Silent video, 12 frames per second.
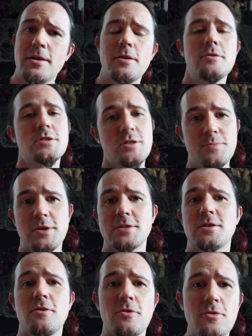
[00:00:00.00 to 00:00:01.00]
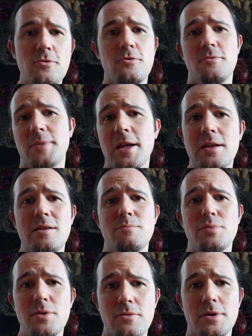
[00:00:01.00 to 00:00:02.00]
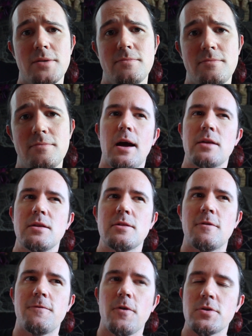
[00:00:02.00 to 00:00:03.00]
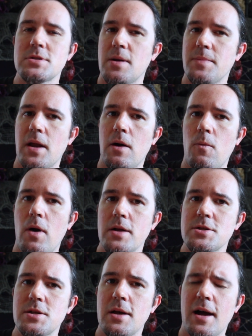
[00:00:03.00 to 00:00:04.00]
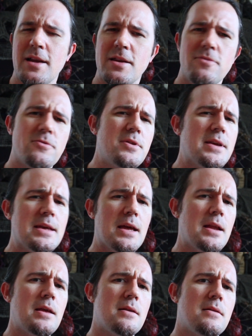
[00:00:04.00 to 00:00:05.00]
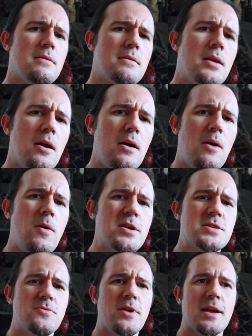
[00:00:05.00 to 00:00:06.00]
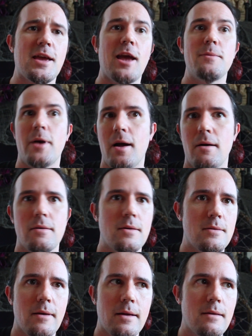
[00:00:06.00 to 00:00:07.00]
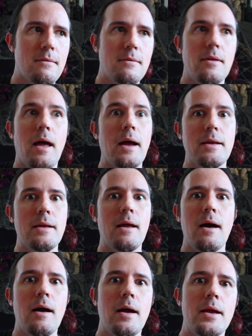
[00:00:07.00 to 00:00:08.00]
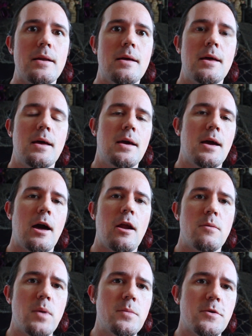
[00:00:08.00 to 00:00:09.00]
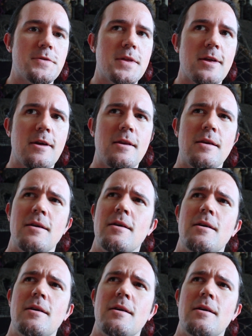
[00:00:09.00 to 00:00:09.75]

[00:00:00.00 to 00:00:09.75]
Used to be so cool, man, you blew it. I think the first time that I watched it, I didn't really get it. I watched it when it came out in like 99, and I remember thinking